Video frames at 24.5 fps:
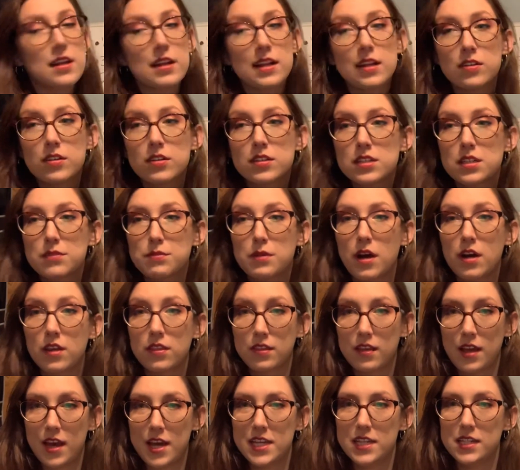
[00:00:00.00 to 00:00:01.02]
I looked up
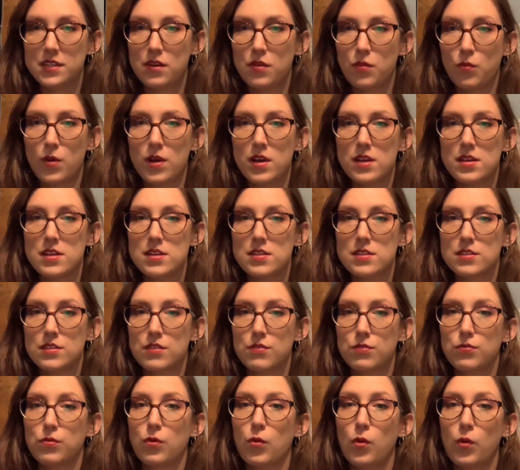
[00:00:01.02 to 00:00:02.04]
online was
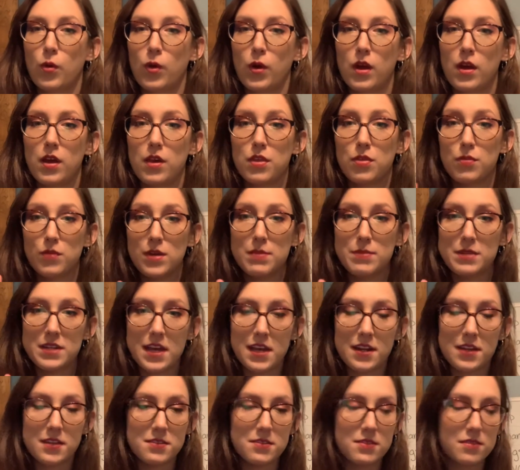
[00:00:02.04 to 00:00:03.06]
for 3
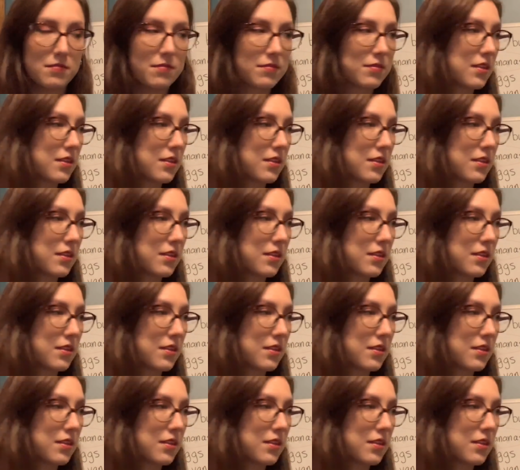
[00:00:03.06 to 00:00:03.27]
bananas,